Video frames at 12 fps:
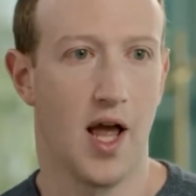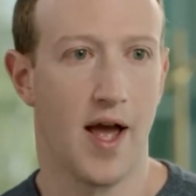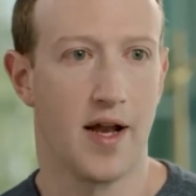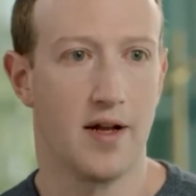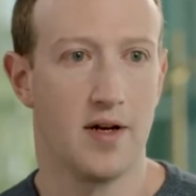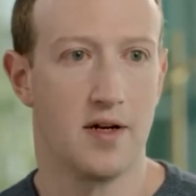
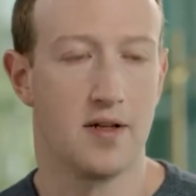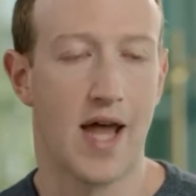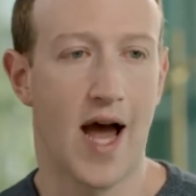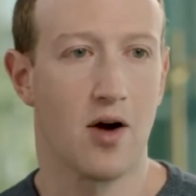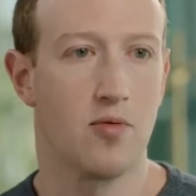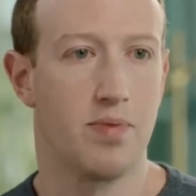And
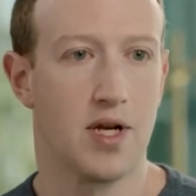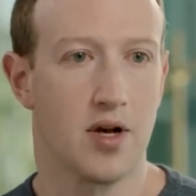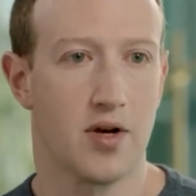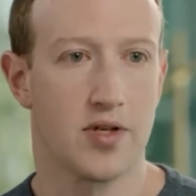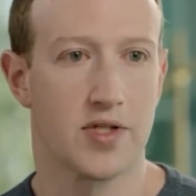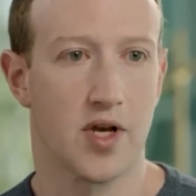now,
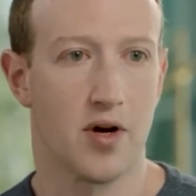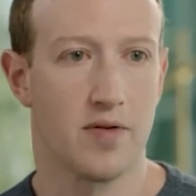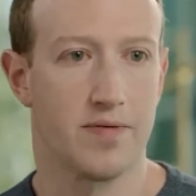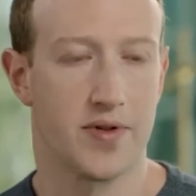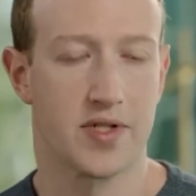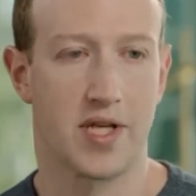because
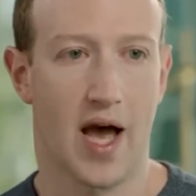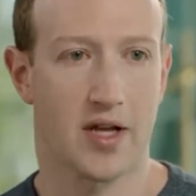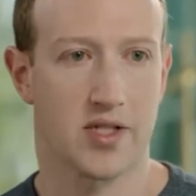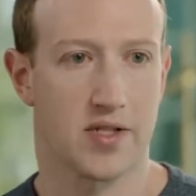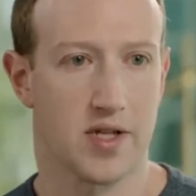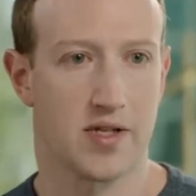of this
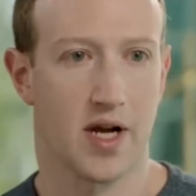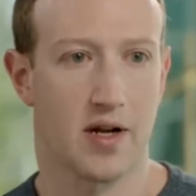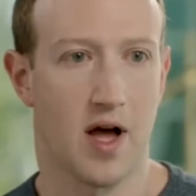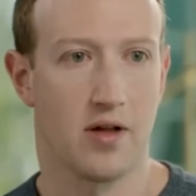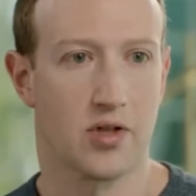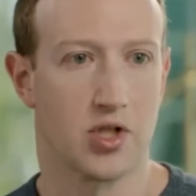access to
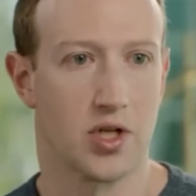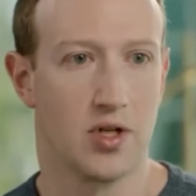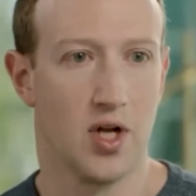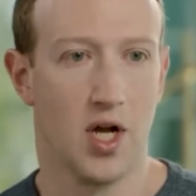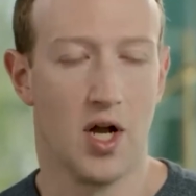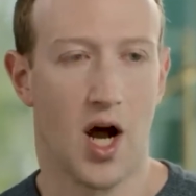
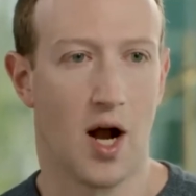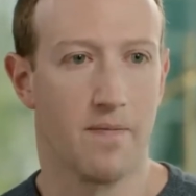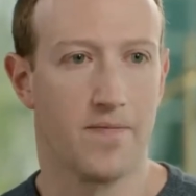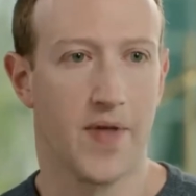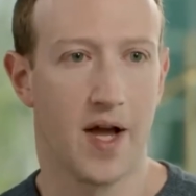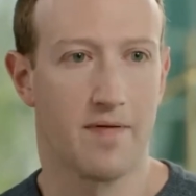technology,
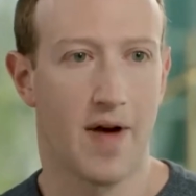they